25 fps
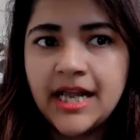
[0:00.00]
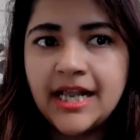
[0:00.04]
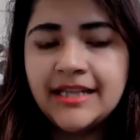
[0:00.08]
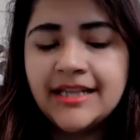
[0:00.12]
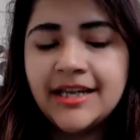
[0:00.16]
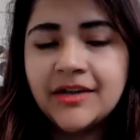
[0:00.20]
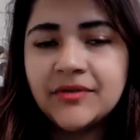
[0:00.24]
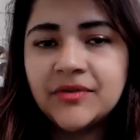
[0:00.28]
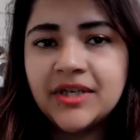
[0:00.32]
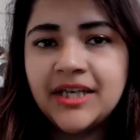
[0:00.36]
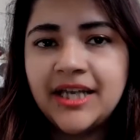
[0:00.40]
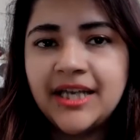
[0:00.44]

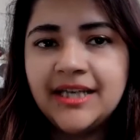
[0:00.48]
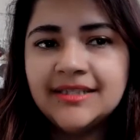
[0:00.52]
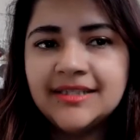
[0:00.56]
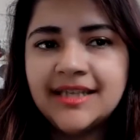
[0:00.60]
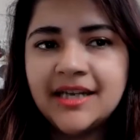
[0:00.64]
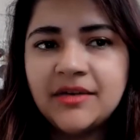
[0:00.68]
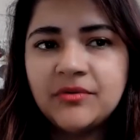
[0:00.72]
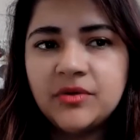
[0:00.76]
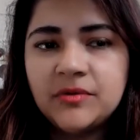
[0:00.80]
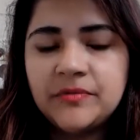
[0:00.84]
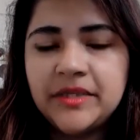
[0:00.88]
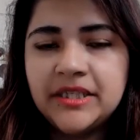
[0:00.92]
Now, the case I
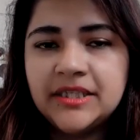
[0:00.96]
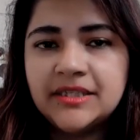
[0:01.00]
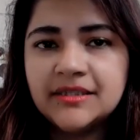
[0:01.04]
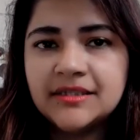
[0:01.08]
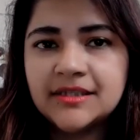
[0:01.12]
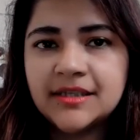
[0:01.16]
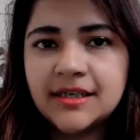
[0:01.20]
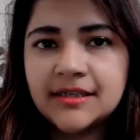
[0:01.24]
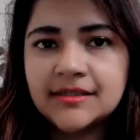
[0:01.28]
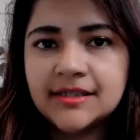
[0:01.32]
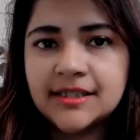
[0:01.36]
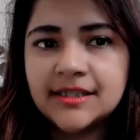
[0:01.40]
will be
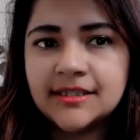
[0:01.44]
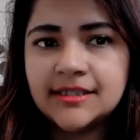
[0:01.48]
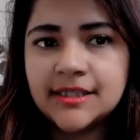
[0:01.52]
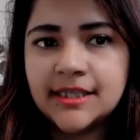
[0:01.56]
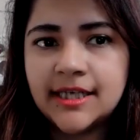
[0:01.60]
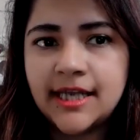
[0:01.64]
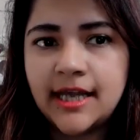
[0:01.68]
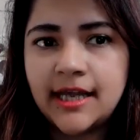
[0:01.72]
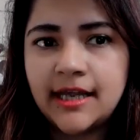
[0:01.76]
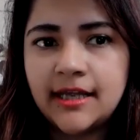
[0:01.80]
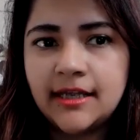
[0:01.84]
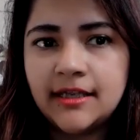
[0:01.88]
discussing
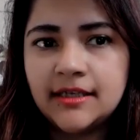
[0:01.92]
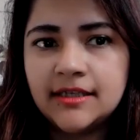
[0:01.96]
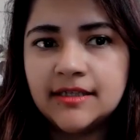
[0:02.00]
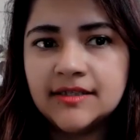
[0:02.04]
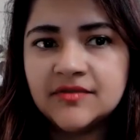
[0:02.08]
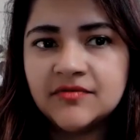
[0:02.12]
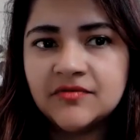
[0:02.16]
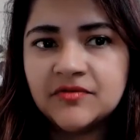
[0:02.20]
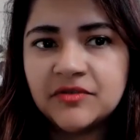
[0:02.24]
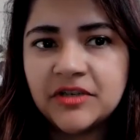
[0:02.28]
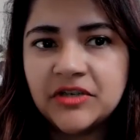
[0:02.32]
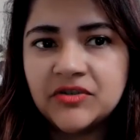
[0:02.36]
today is
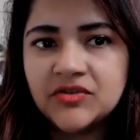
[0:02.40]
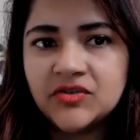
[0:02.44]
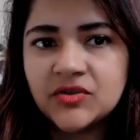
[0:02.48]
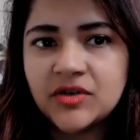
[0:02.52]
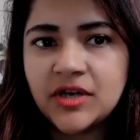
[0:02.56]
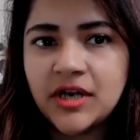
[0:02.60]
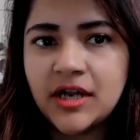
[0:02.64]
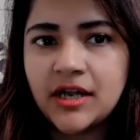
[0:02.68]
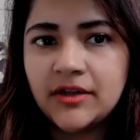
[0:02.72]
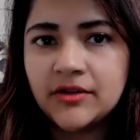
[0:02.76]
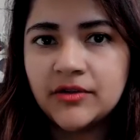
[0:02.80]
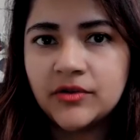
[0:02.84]
Fraser
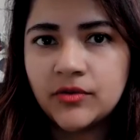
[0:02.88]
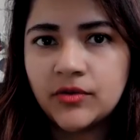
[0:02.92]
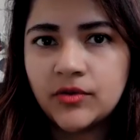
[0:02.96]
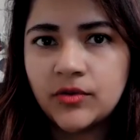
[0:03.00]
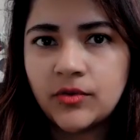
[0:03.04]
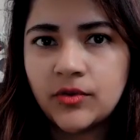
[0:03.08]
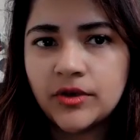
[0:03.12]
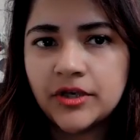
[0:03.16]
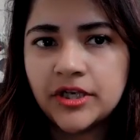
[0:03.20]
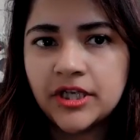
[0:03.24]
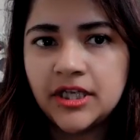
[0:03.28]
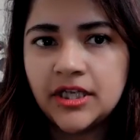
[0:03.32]
Health
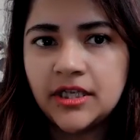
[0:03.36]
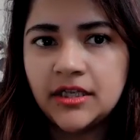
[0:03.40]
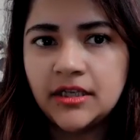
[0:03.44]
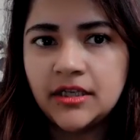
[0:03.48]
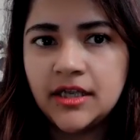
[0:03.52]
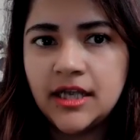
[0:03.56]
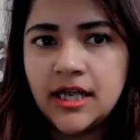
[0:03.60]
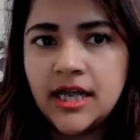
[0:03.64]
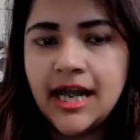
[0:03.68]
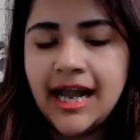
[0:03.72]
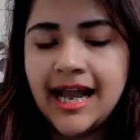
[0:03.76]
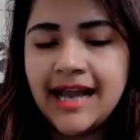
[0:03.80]
Authority
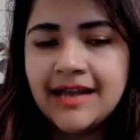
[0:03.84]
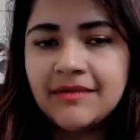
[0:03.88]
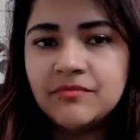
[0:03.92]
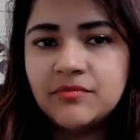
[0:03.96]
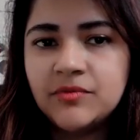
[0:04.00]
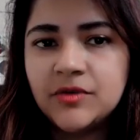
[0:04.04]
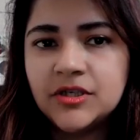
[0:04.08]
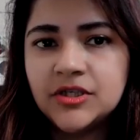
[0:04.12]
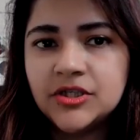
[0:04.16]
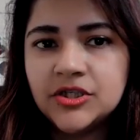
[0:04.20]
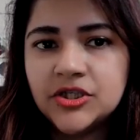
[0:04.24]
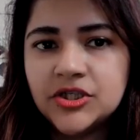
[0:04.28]
and
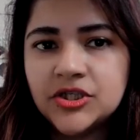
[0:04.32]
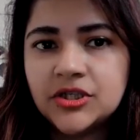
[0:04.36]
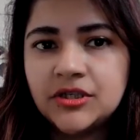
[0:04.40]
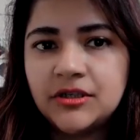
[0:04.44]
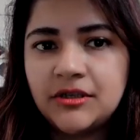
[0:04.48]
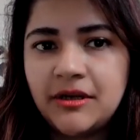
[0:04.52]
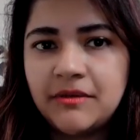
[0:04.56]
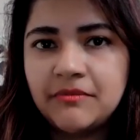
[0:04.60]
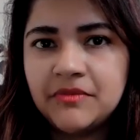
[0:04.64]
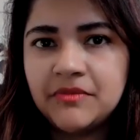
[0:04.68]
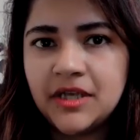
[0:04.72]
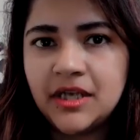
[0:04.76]
British
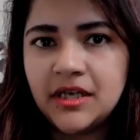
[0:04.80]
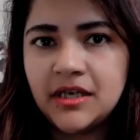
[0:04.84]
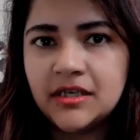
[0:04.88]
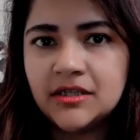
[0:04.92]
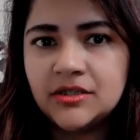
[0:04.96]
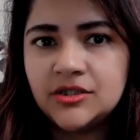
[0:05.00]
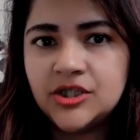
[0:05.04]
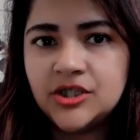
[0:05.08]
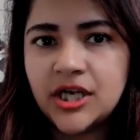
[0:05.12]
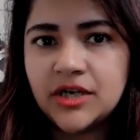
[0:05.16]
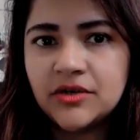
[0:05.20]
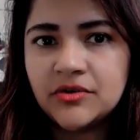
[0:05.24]
Columbia
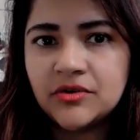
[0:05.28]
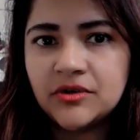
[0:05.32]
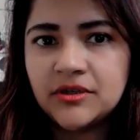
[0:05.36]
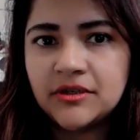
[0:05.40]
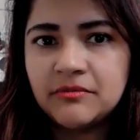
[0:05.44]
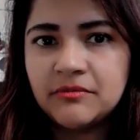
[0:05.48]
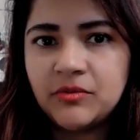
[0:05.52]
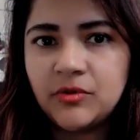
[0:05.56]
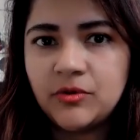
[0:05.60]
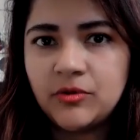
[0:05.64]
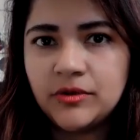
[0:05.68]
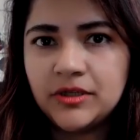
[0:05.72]
General
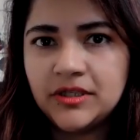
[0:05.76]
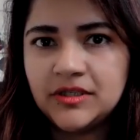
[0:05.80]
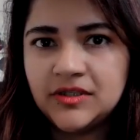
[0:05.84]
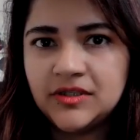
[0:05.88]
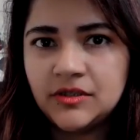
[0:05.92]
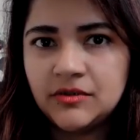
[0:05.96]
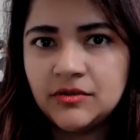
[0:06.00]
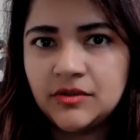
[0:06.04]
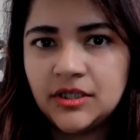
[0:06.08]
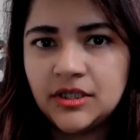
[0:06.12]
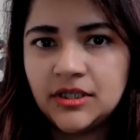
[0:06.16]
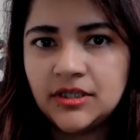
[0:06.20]
Employees
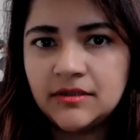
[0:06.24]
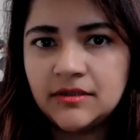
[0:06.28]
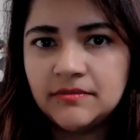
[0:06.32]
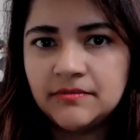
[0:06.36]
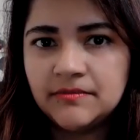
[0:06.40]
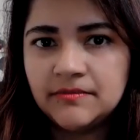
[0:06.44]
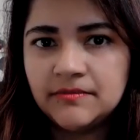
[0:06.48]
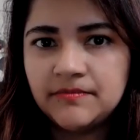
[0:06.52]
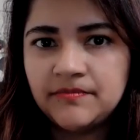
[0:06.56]
Union.